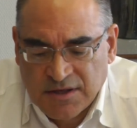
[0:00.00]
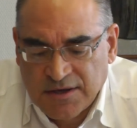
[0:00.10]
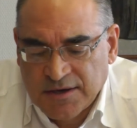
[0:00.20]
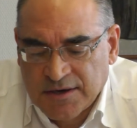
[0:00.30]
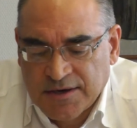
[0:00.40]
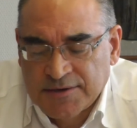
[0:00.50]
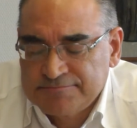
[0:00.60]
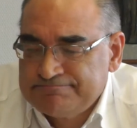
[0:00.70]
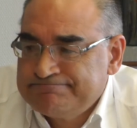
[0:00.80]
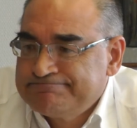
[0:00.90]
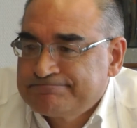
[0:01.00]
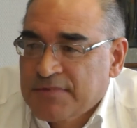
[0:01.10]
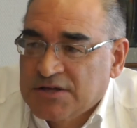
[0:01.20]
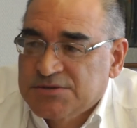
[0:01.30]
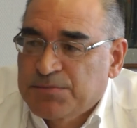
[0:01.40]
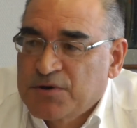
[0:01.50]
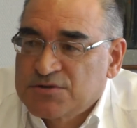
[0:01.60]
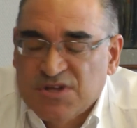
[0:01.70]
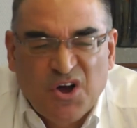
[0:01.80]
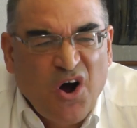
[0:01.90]
I
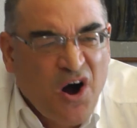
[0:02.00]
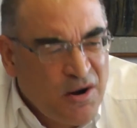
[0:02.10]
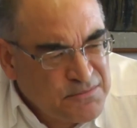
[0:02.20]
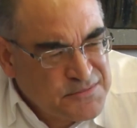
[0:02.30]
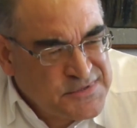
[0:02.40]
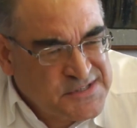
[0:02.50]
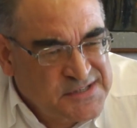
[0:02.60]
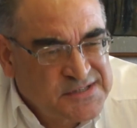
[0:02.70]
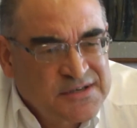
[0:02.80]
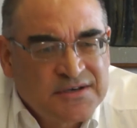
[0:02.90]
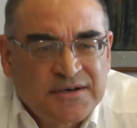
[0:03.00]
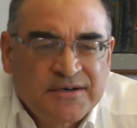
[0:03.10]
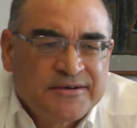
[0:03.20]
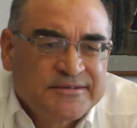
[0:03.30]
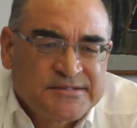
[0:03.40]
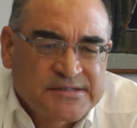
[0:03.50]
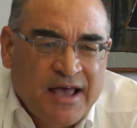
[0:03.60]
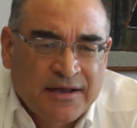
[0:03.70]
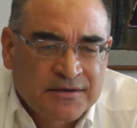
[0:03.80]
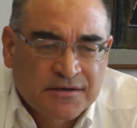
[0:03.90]
suppose the arms
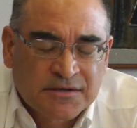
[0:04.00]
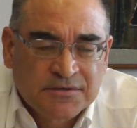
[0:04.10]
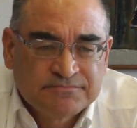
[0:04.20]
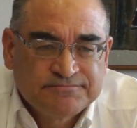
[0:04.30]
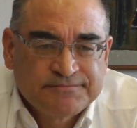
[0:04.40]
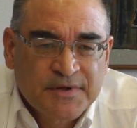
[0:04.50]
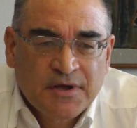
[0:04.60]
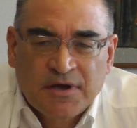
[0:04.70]
scandal,